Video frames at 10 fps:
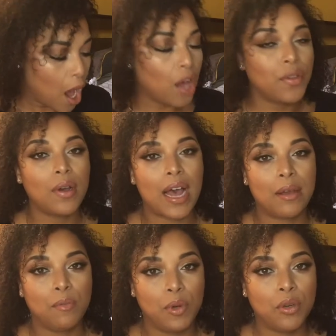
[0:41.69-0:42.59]
Although
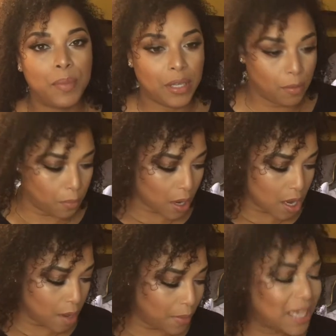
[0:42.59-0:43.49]
I will be, um,